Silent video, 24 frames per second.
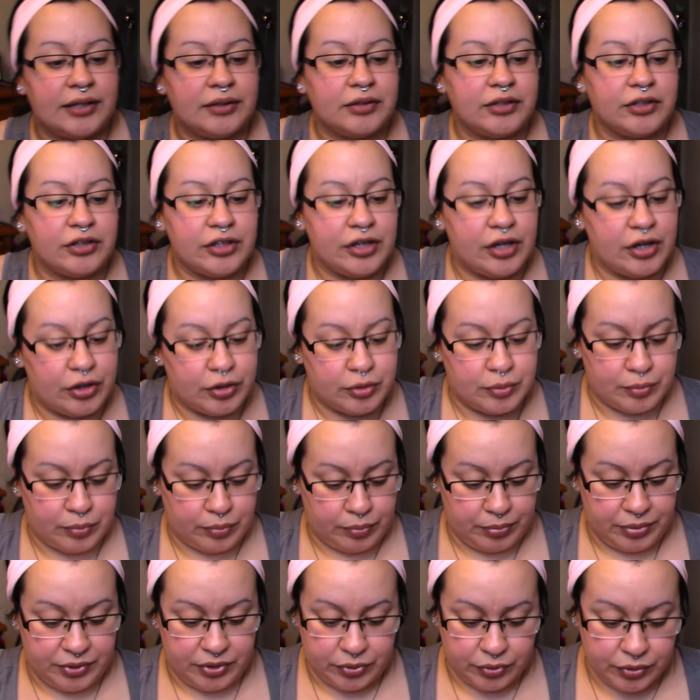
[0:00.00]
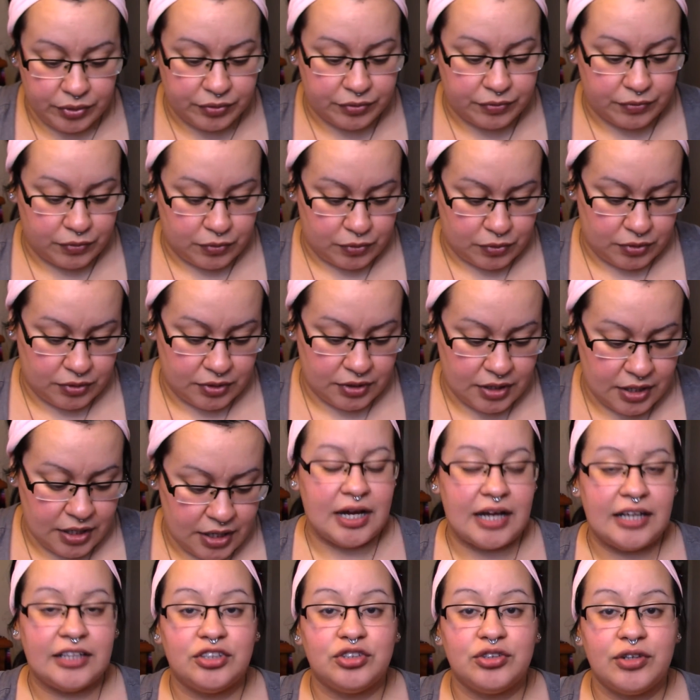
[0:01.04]
They are beautiful. I
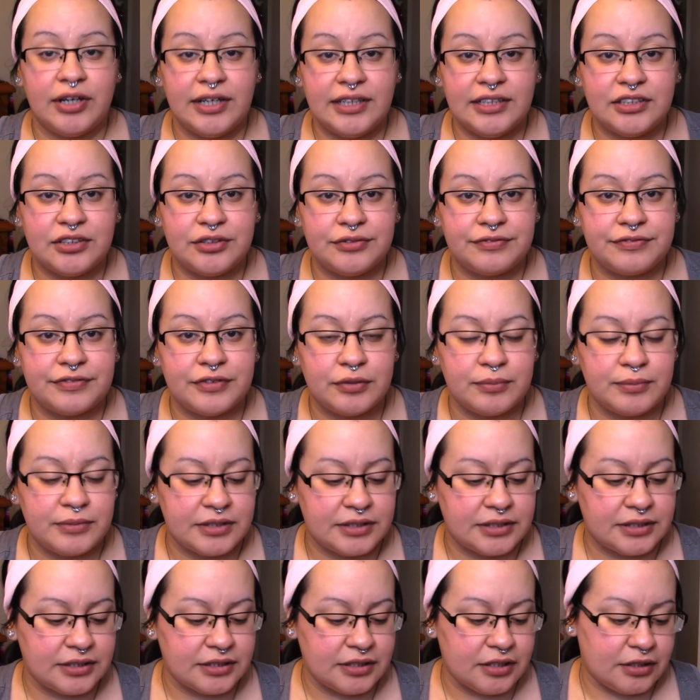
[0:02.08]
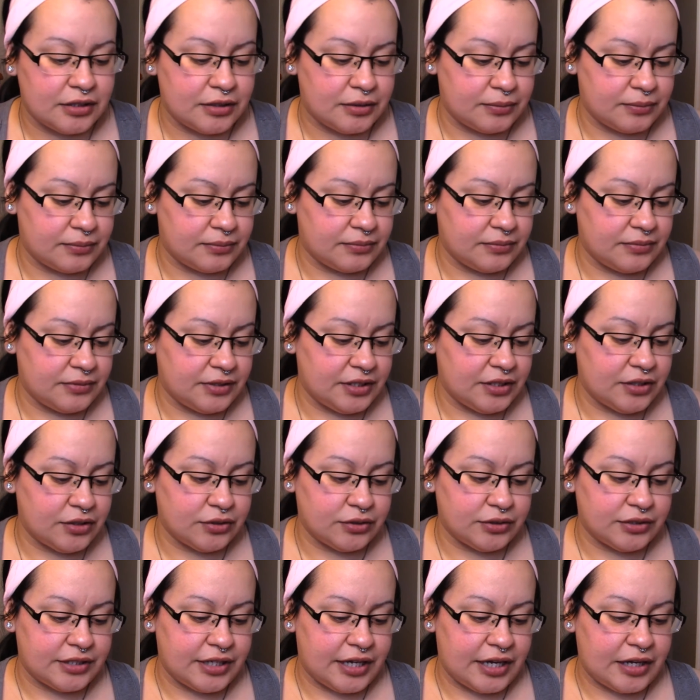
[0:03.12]
tried to film this the other
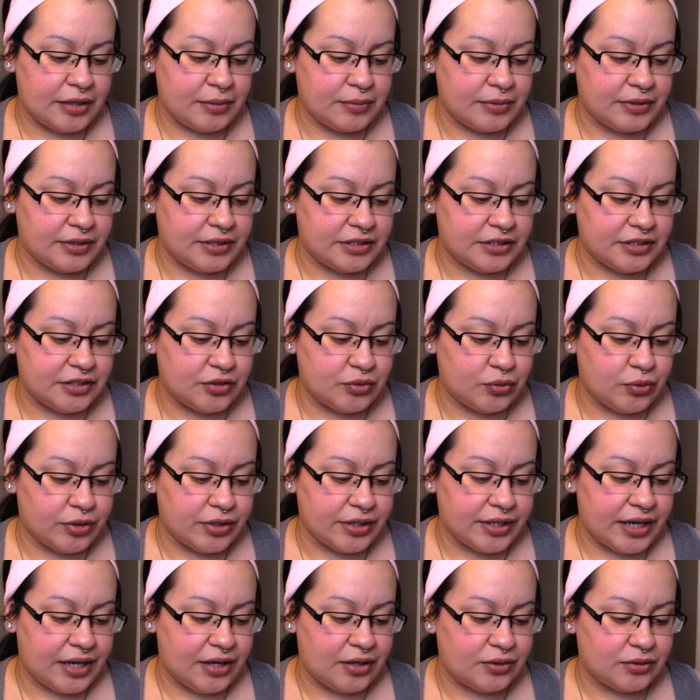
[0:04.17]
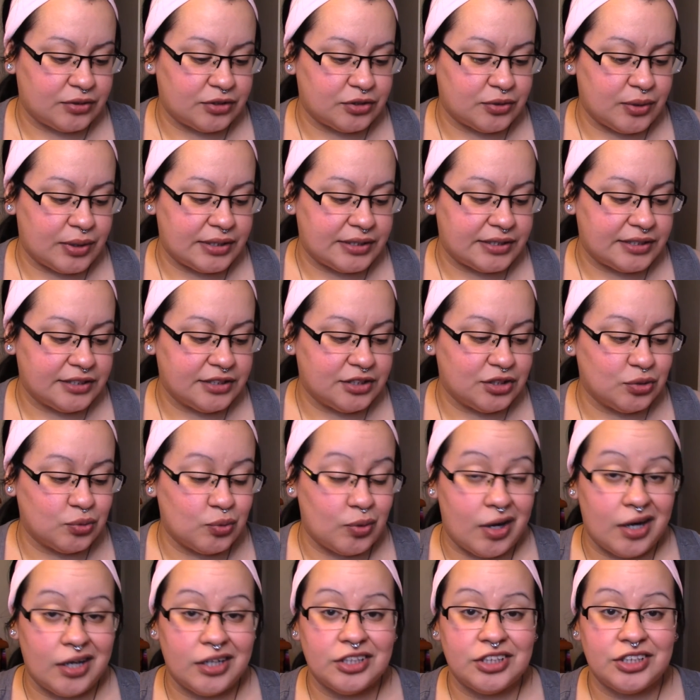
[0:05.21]
day, but it didn't work out. So I did
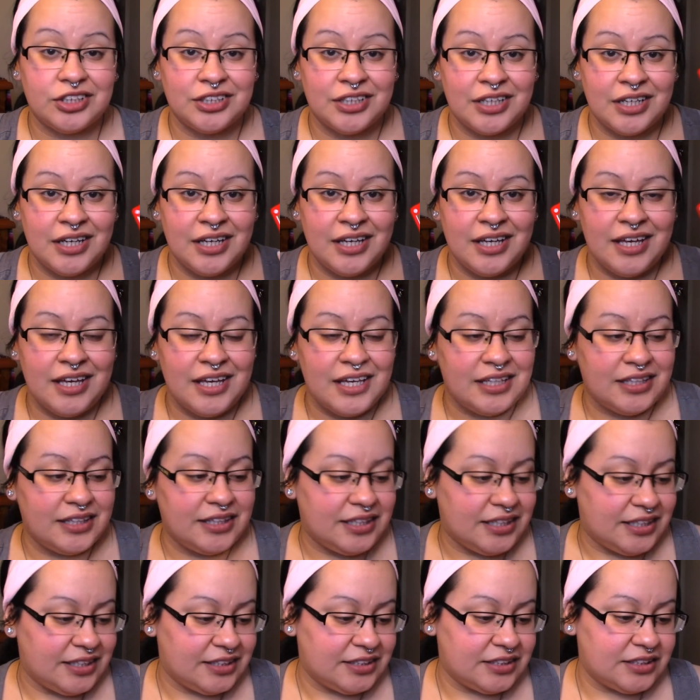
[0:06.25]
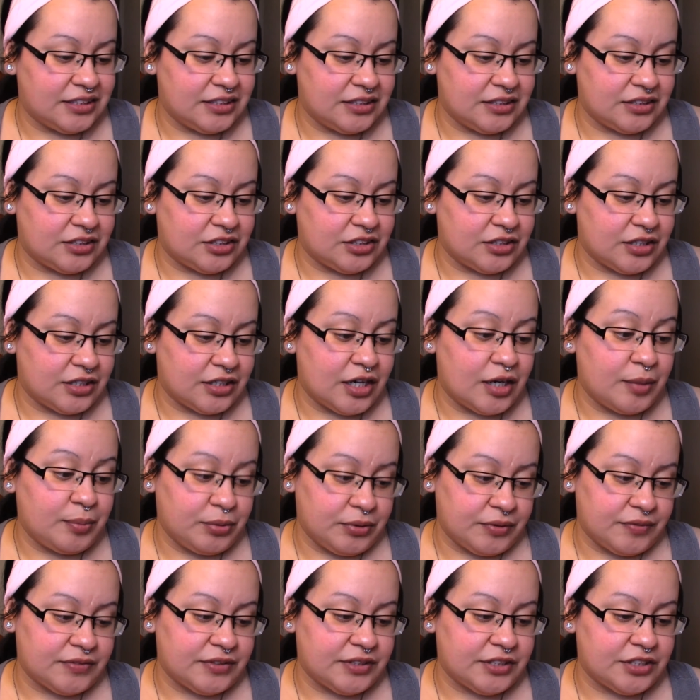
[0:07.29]
swatch a couple
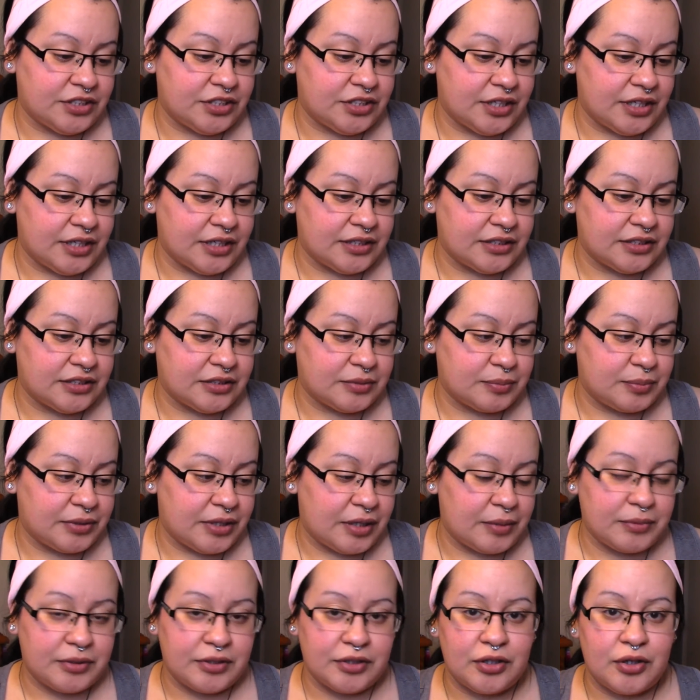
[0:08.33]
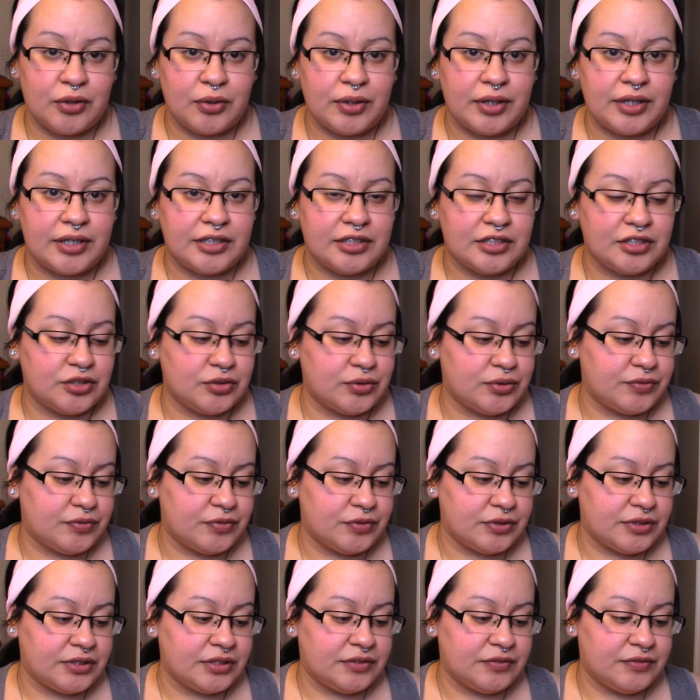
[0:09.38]
of these shades, but I'm going to go ahead and do it for
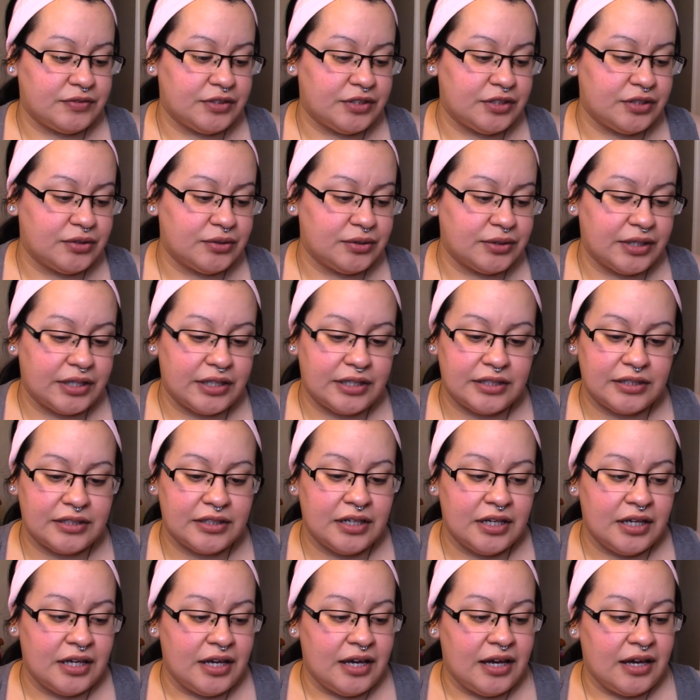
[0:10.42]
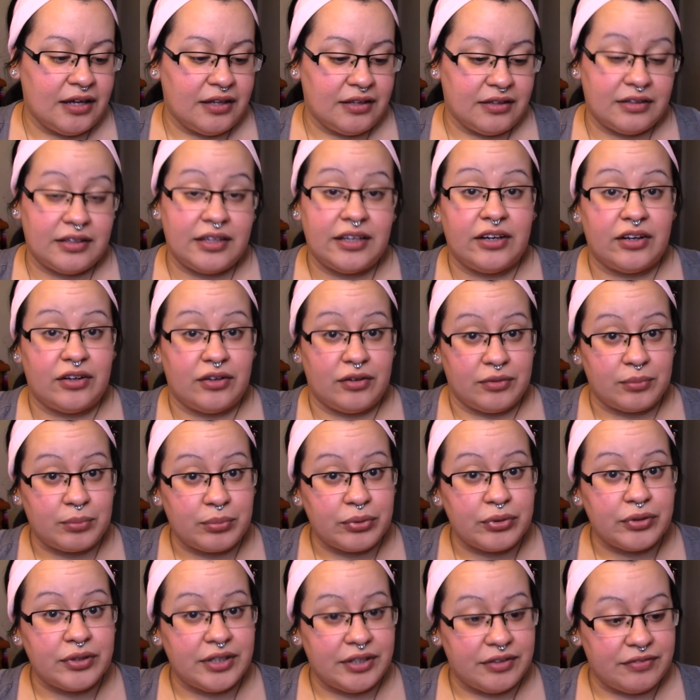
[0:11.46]
this video again. They're
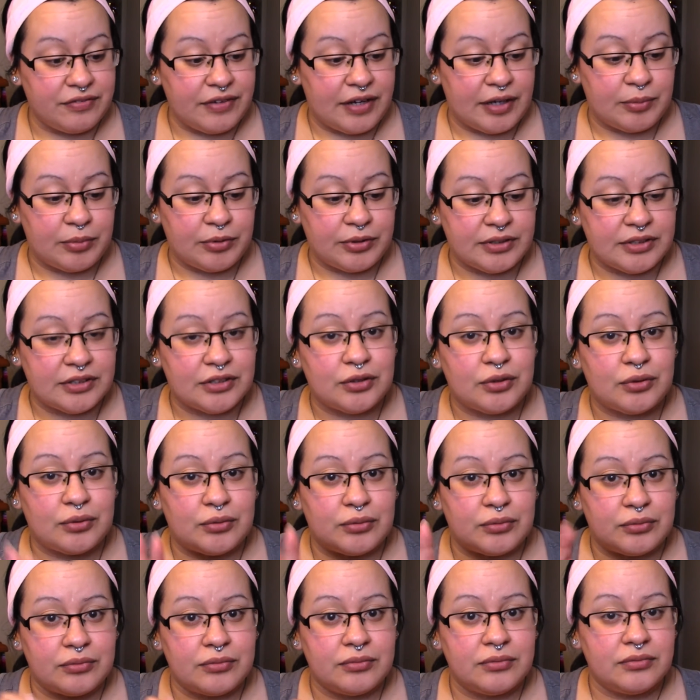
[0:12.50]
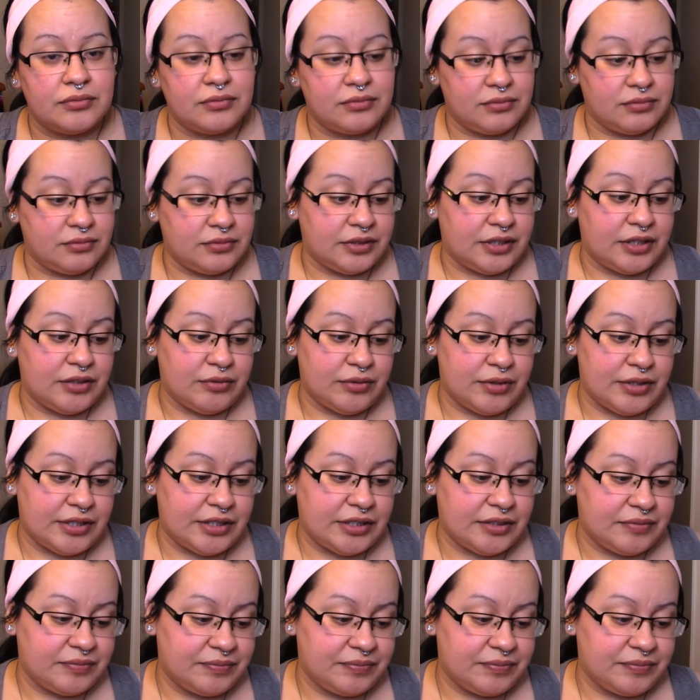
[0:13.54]
pretty vibrant, so get ready.